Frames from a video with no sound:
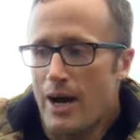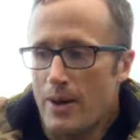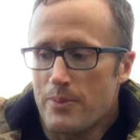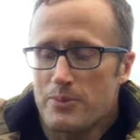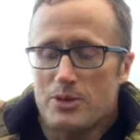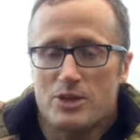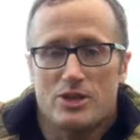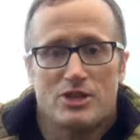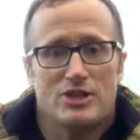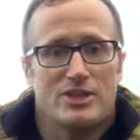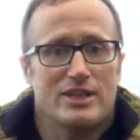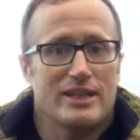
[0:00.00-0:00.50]

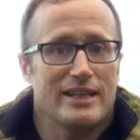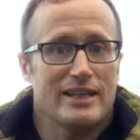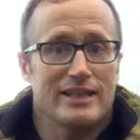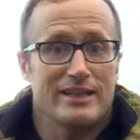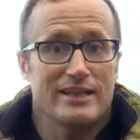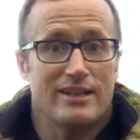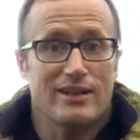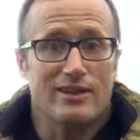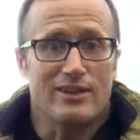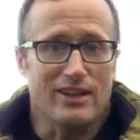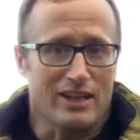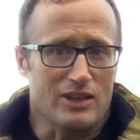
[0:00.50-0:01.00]
I'm just
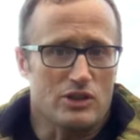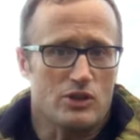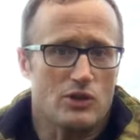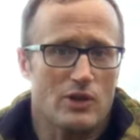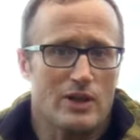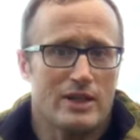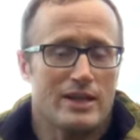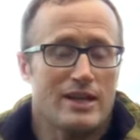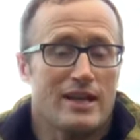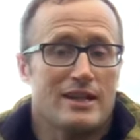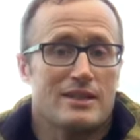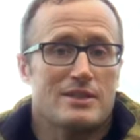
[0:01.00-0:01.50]
sitting there like
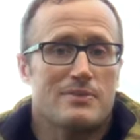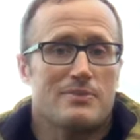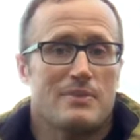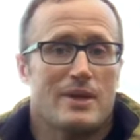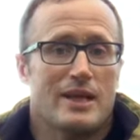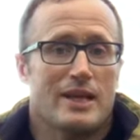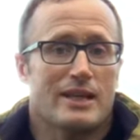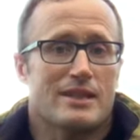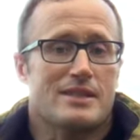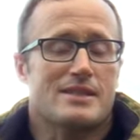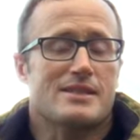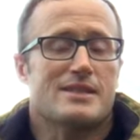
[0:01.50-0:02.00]
trying not to
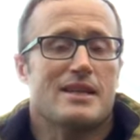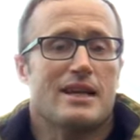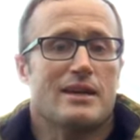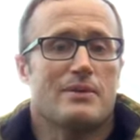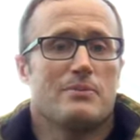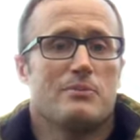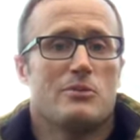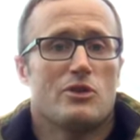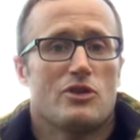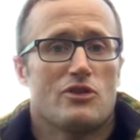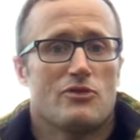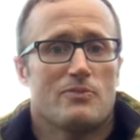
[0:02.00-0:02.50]
make a
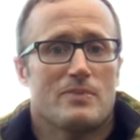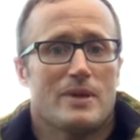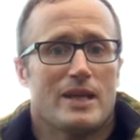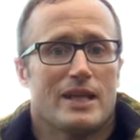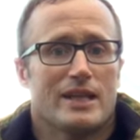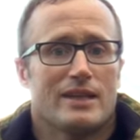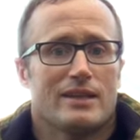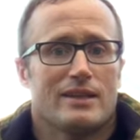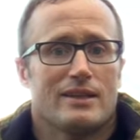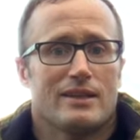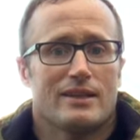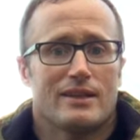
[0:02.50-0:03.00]
sudden
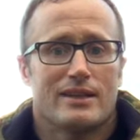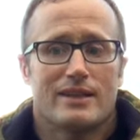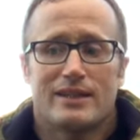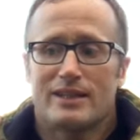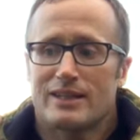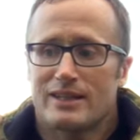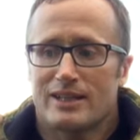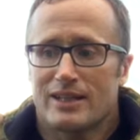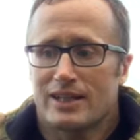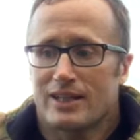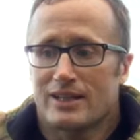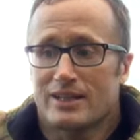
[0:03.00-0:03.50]
movement
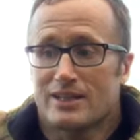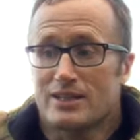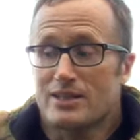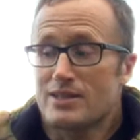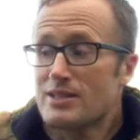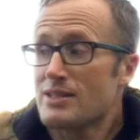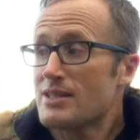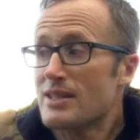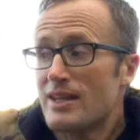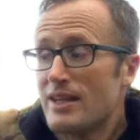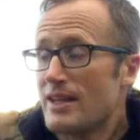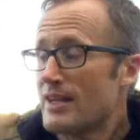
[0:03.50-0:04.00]

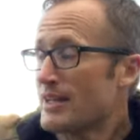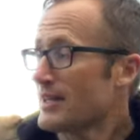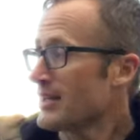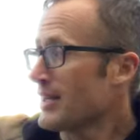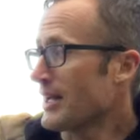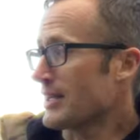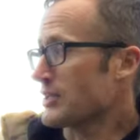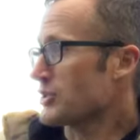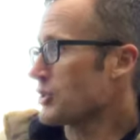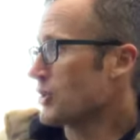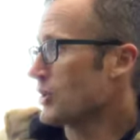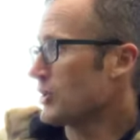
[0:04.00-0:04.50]
because
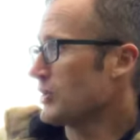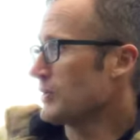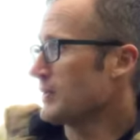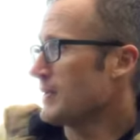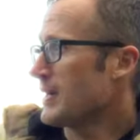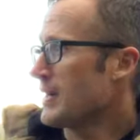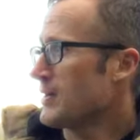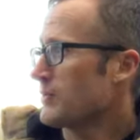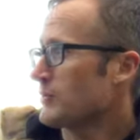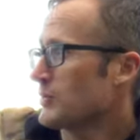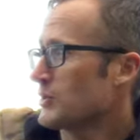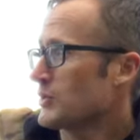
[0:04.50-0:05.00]
like turn
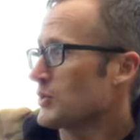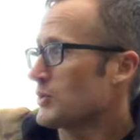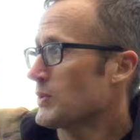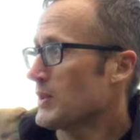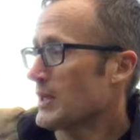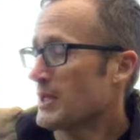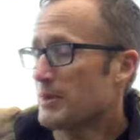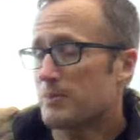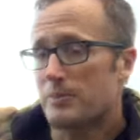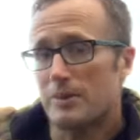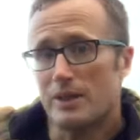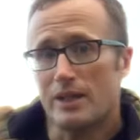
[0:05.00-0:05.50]
around real
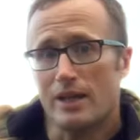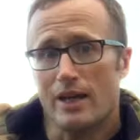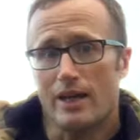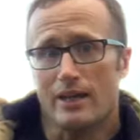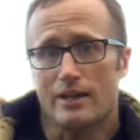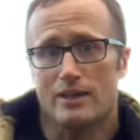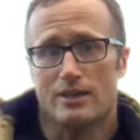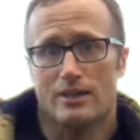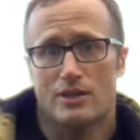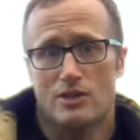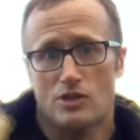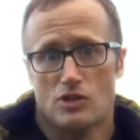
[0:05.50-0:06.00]
quick, be
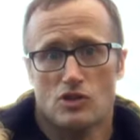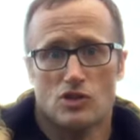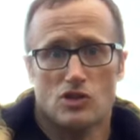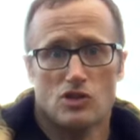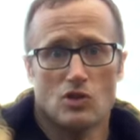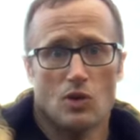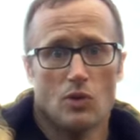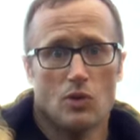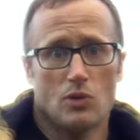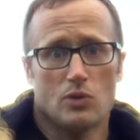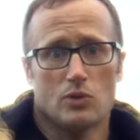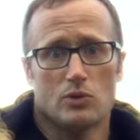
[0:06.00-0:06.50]
like,
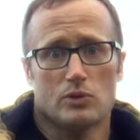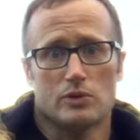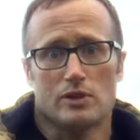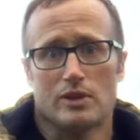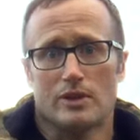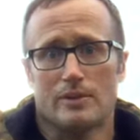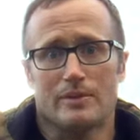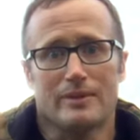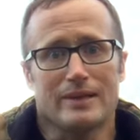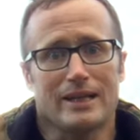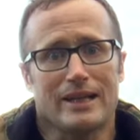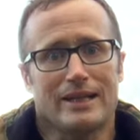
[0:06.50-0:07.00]
sold.
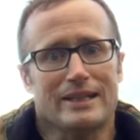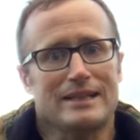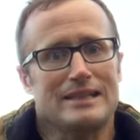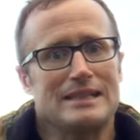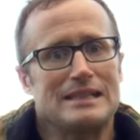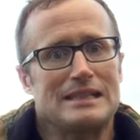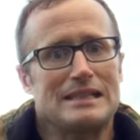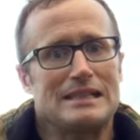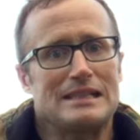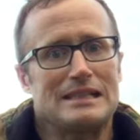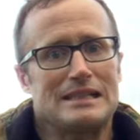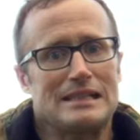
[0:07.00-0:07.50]
And I'll be like,
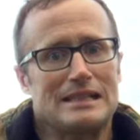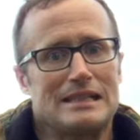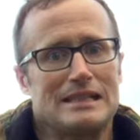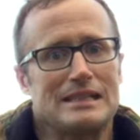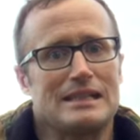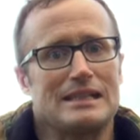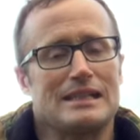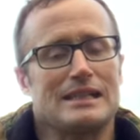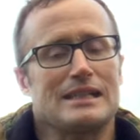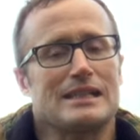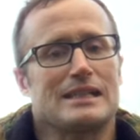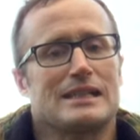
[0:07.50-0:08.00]

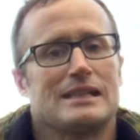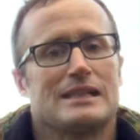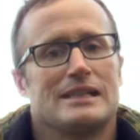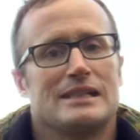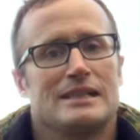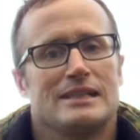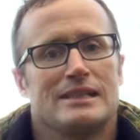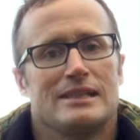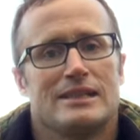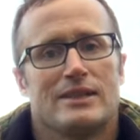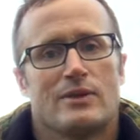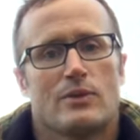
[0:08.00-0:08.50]

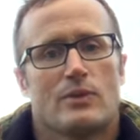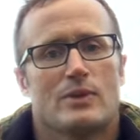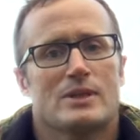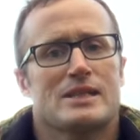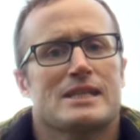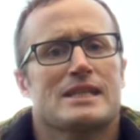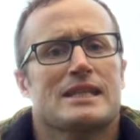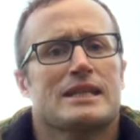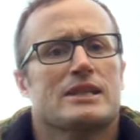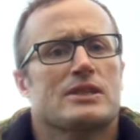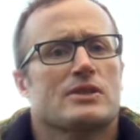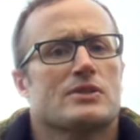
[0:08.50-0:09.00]

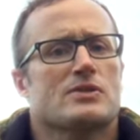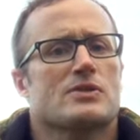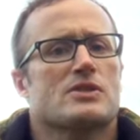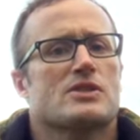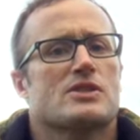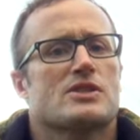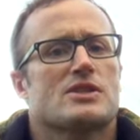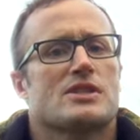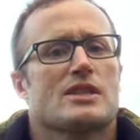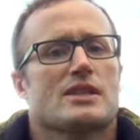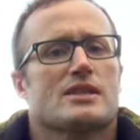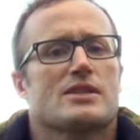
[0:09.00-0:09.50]
what's like your
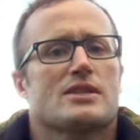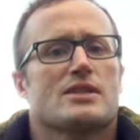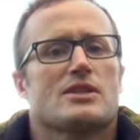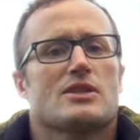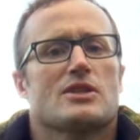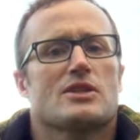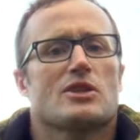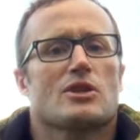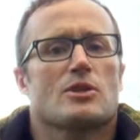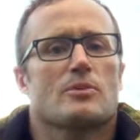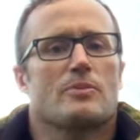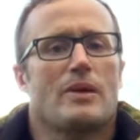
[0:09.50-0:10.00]

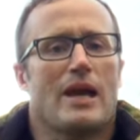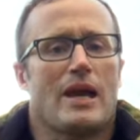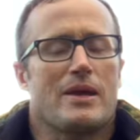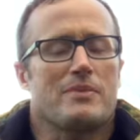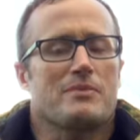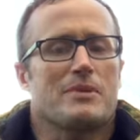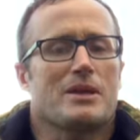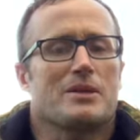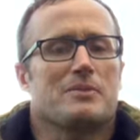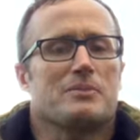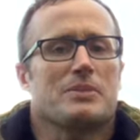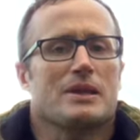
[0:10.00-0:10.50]
60-year
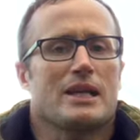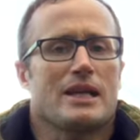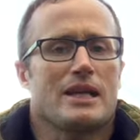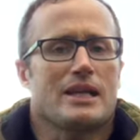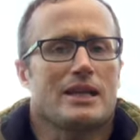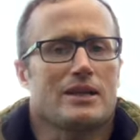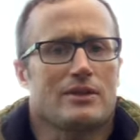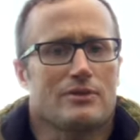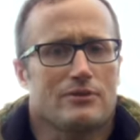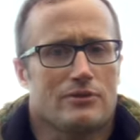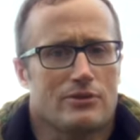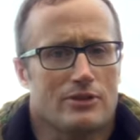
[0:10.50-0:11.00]
payment
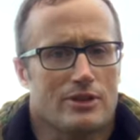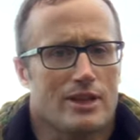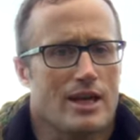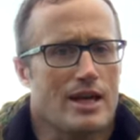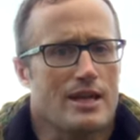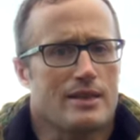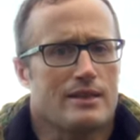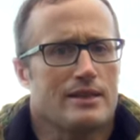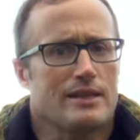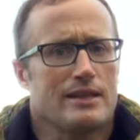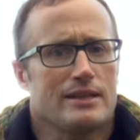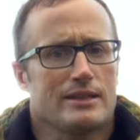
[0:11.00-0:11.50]
plan for
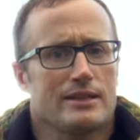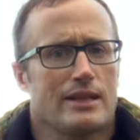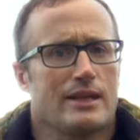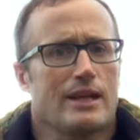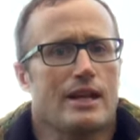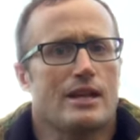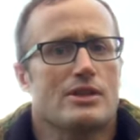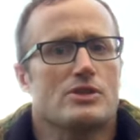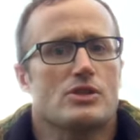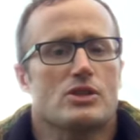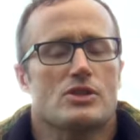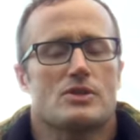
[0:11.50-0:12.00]
that thing
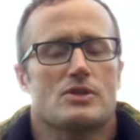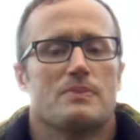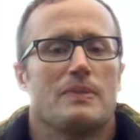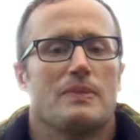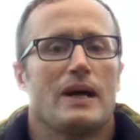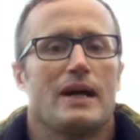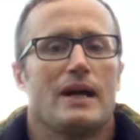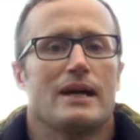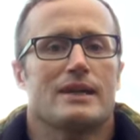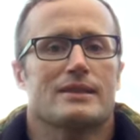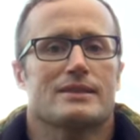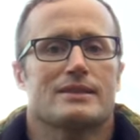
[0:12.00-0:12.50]
that I just
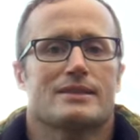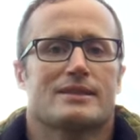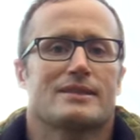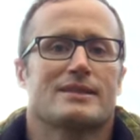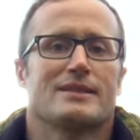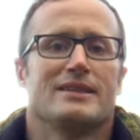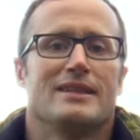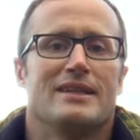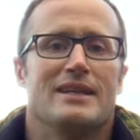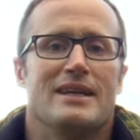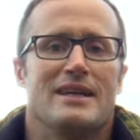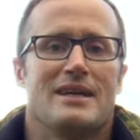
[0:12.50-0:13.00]

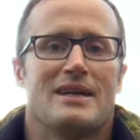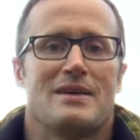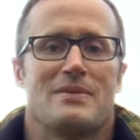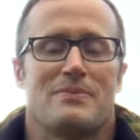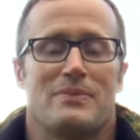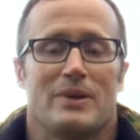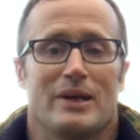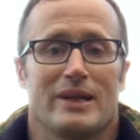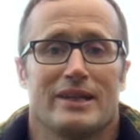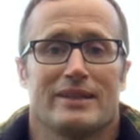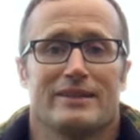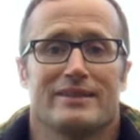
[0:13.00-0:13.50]
bought?
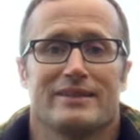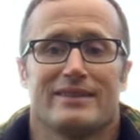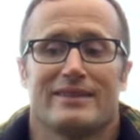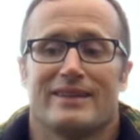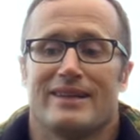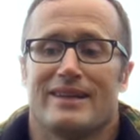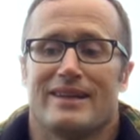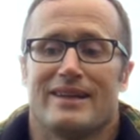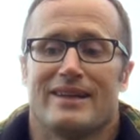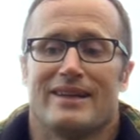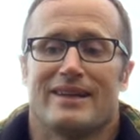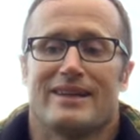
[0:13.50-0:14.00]
But
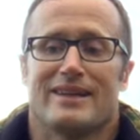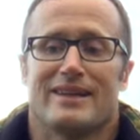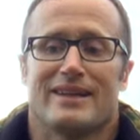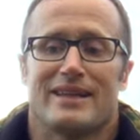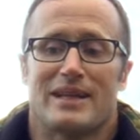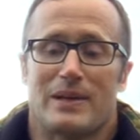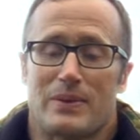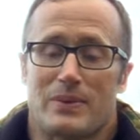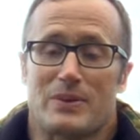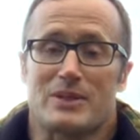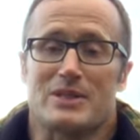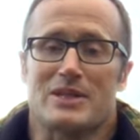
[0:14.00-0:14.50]

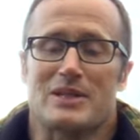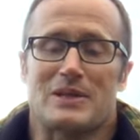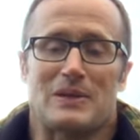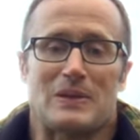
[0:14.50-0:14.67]
it was